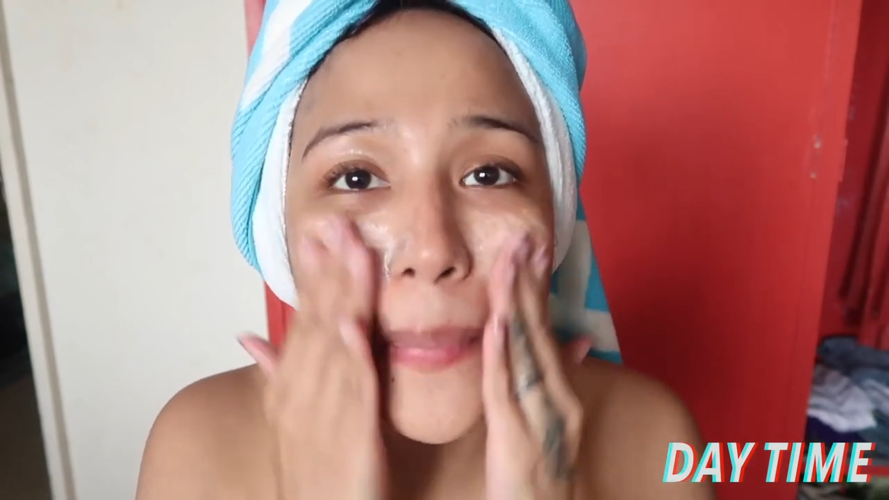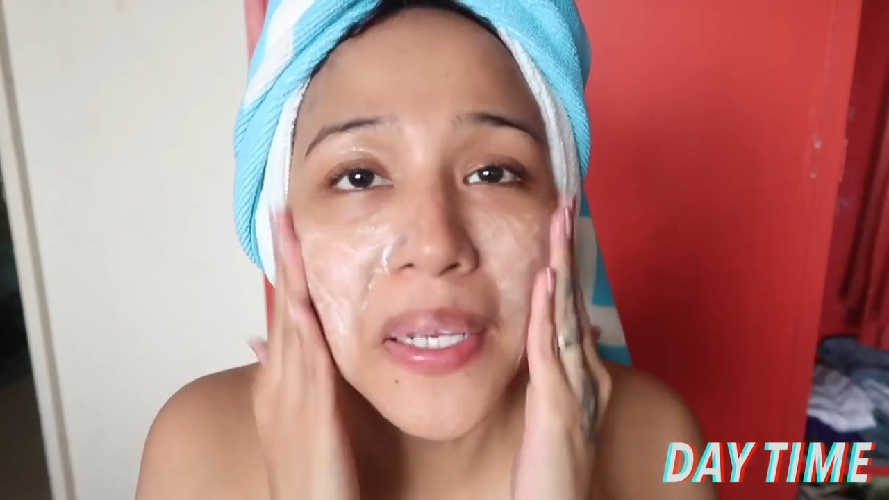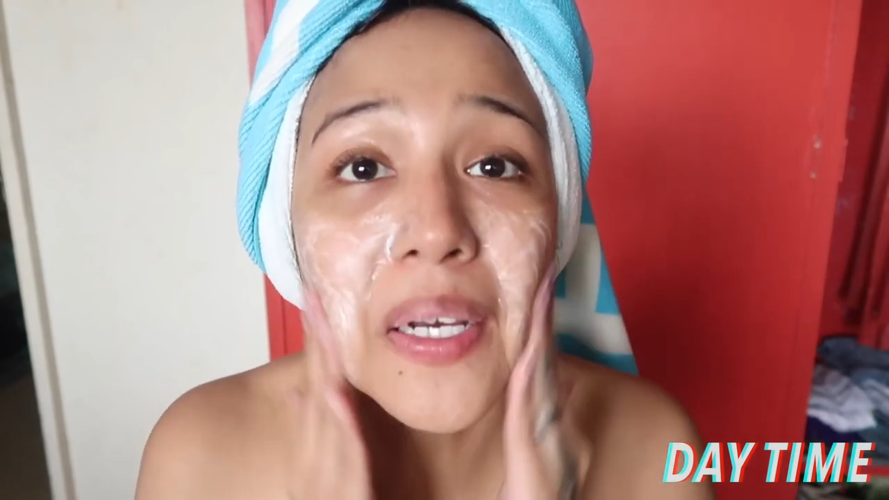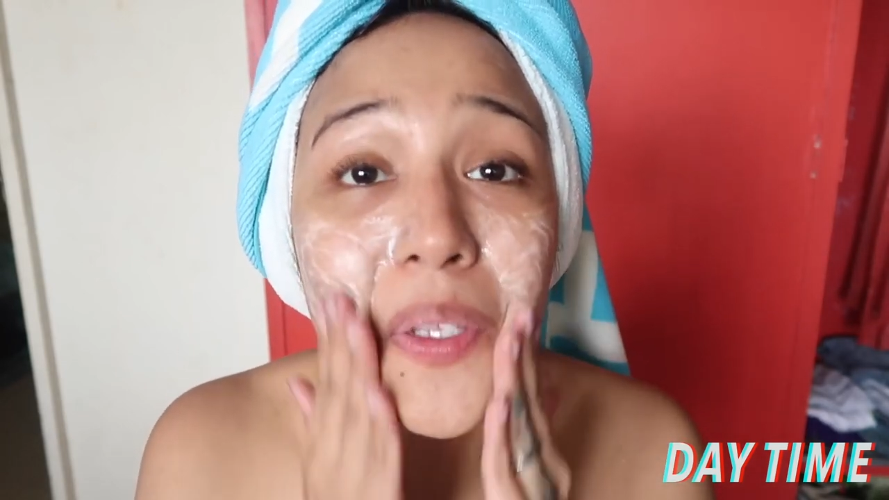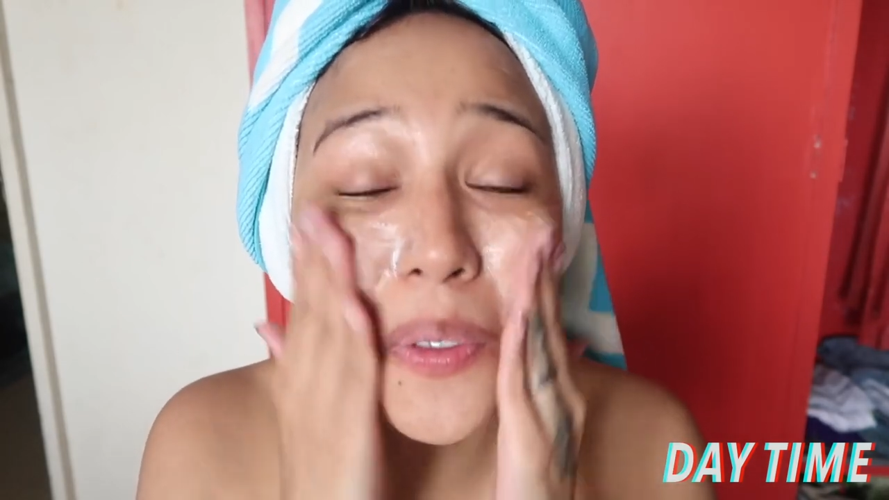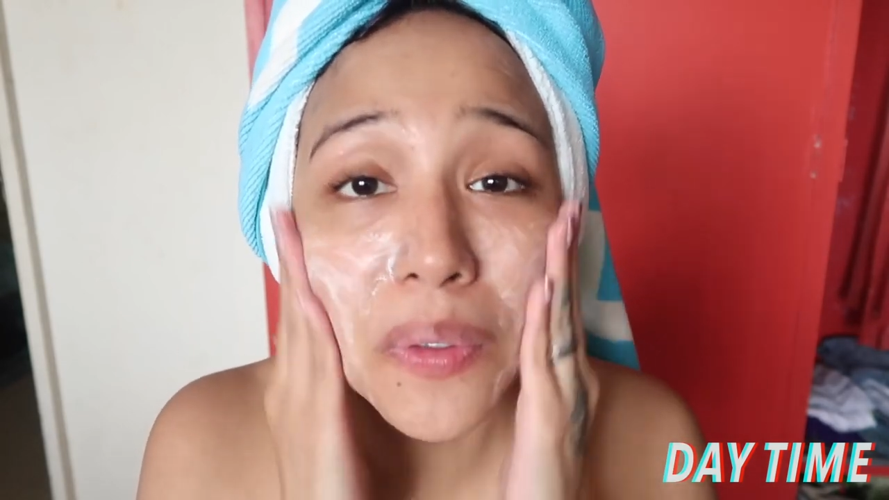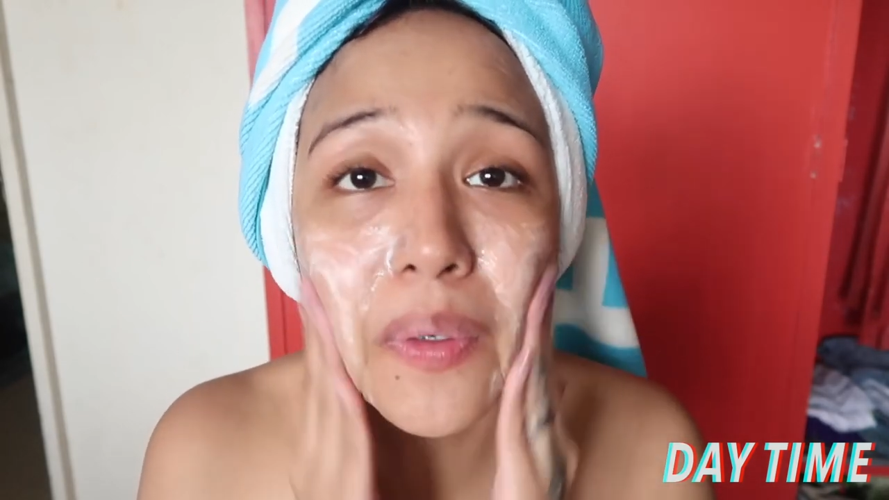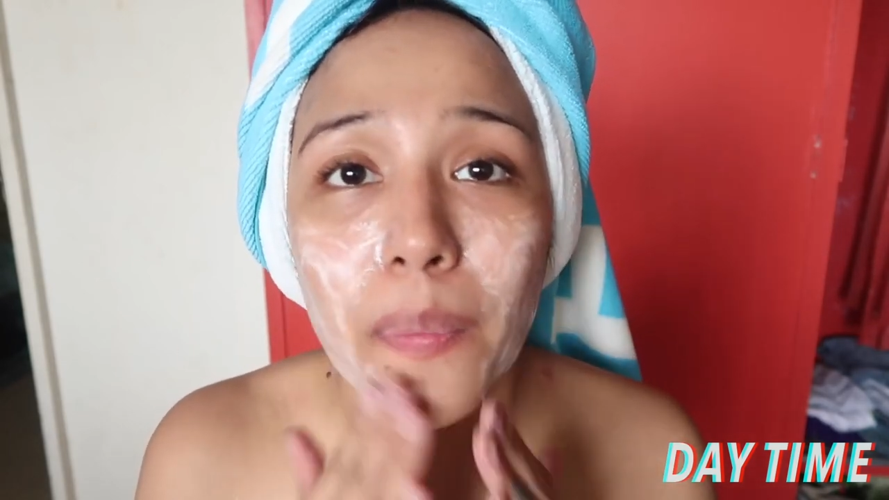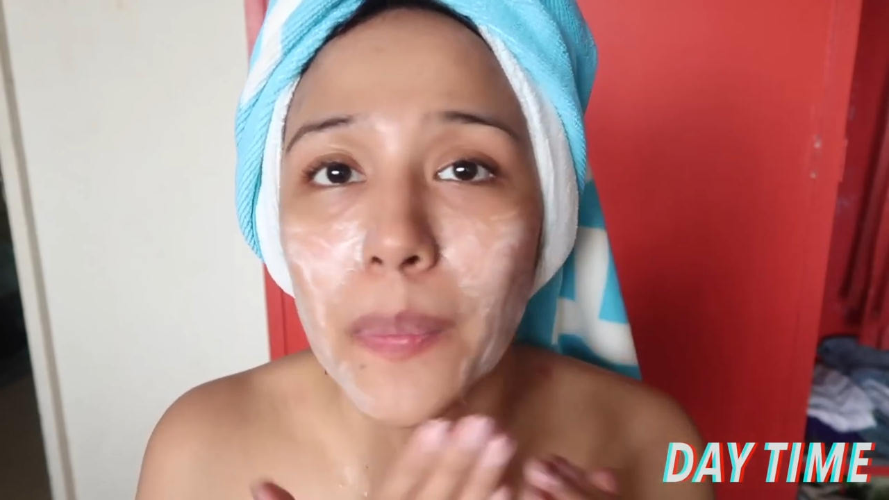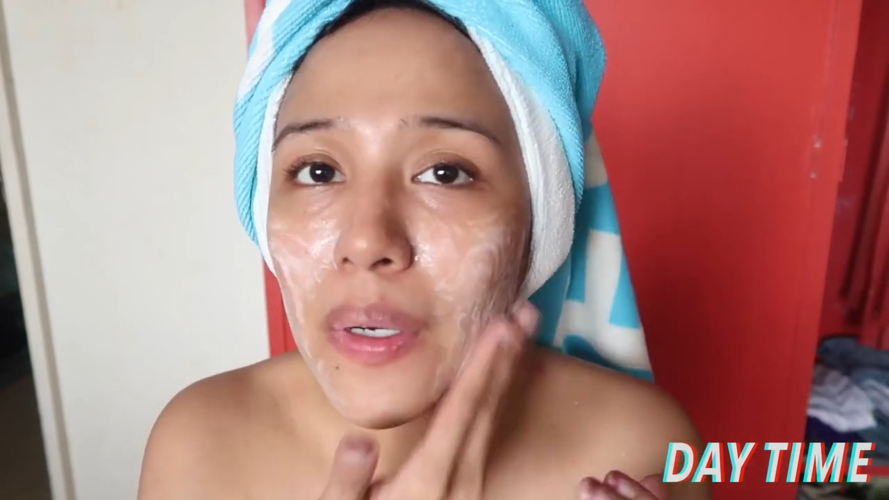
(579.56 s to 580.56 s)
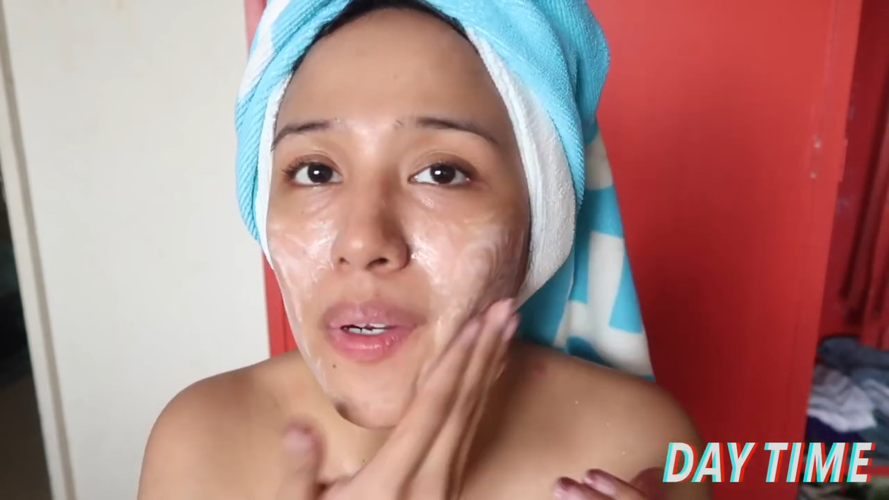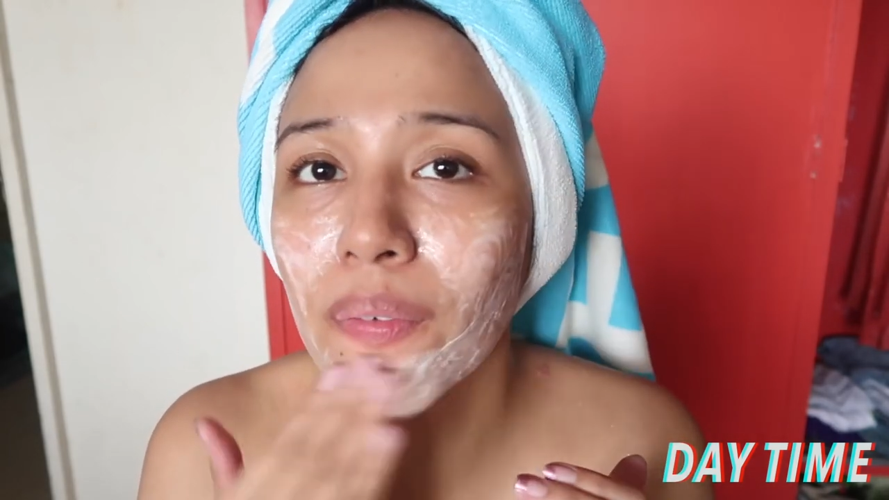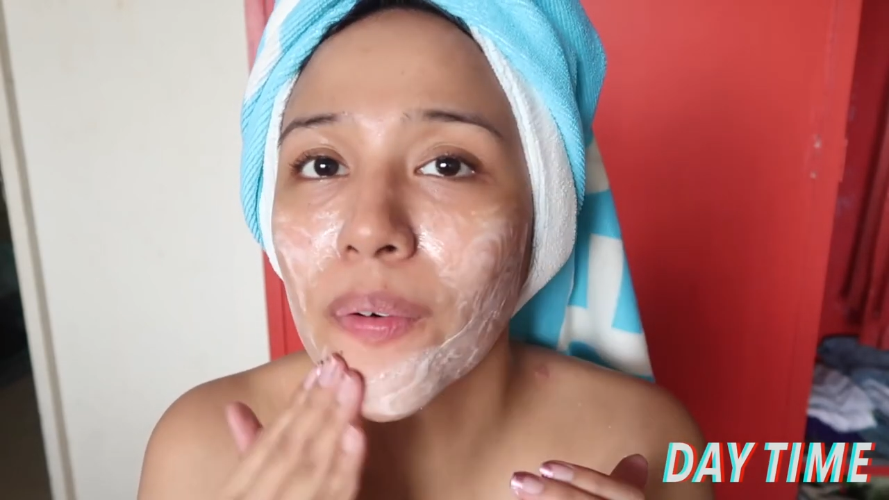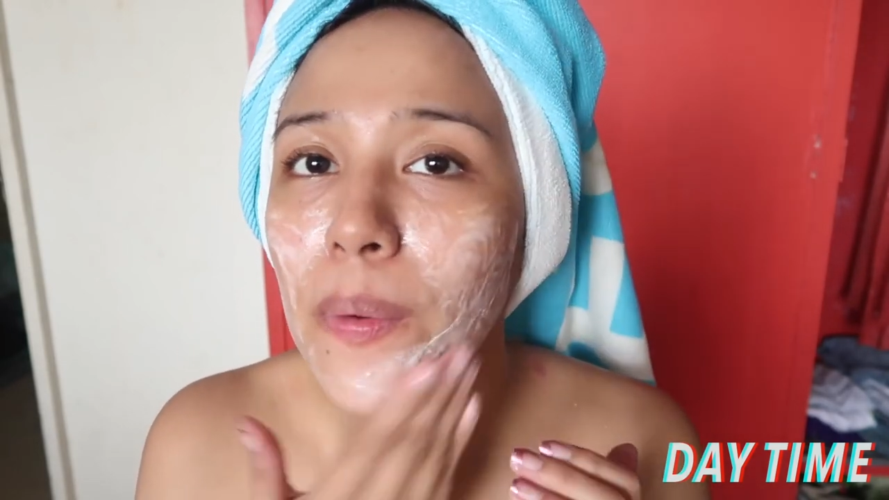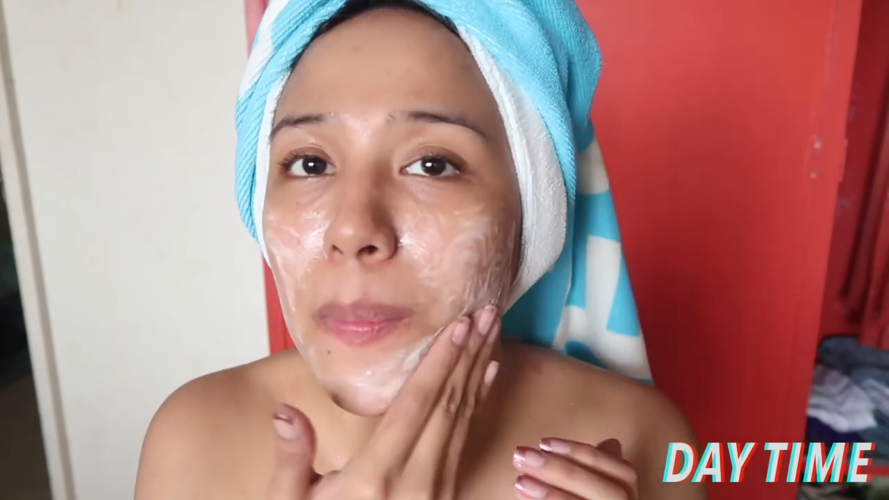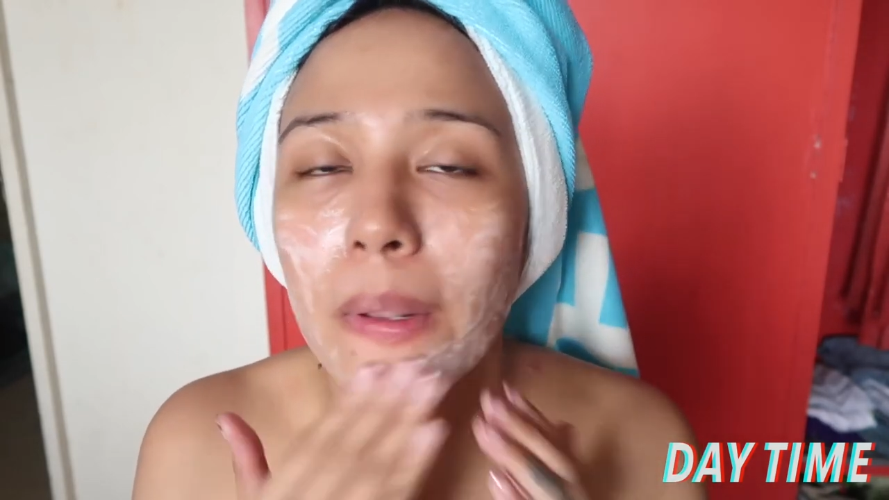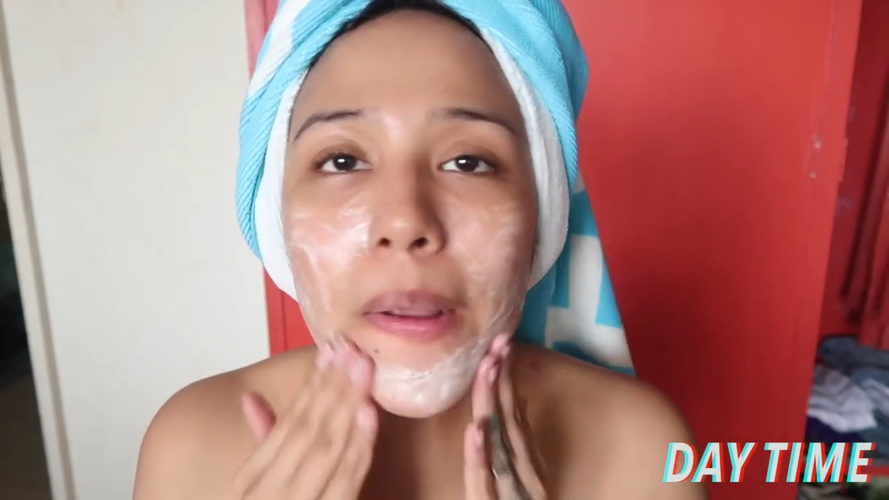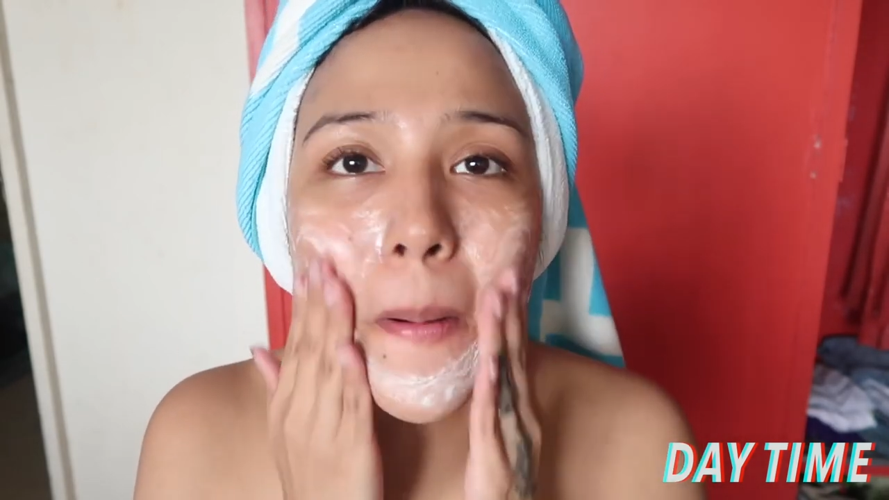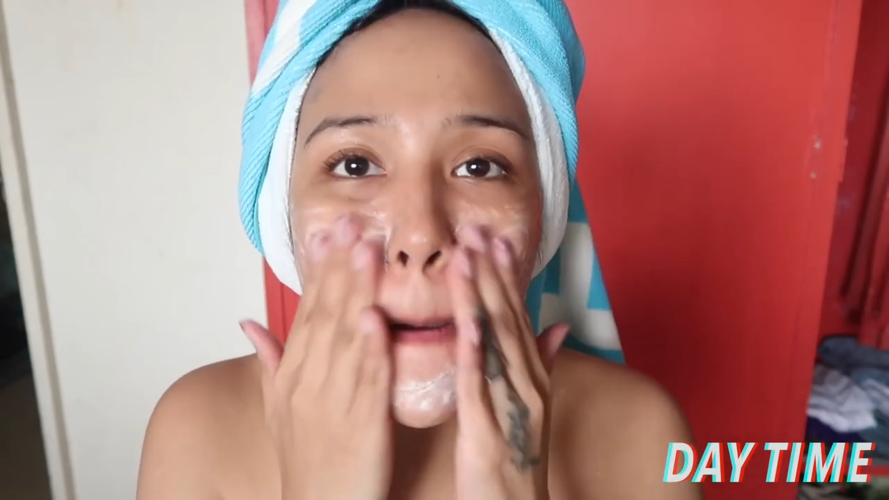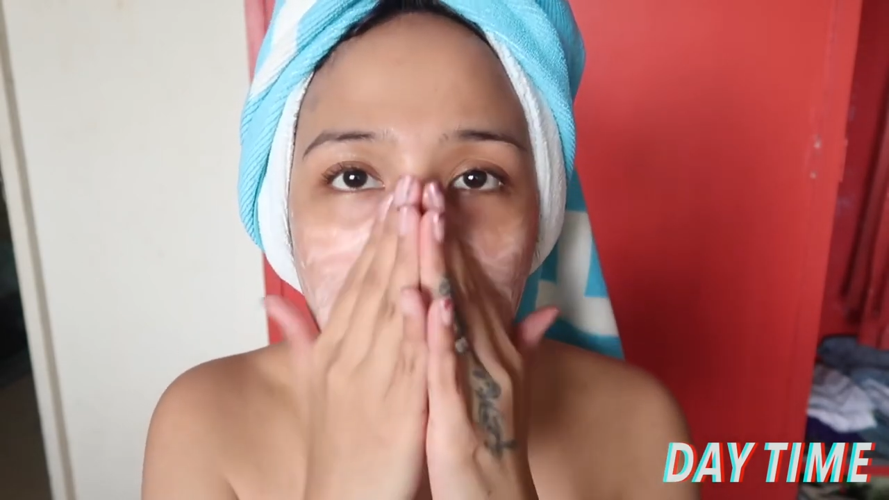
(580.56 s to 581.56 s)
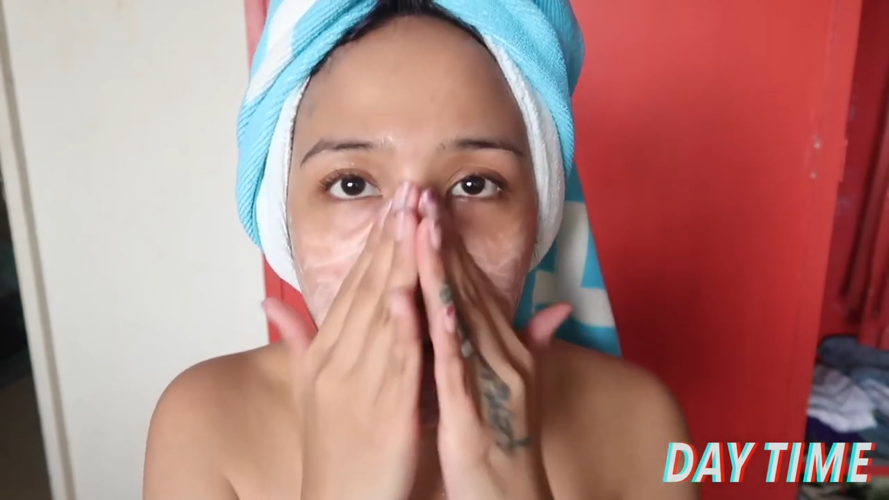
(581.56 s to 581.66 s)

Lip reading: Saktong pagka-foam lang.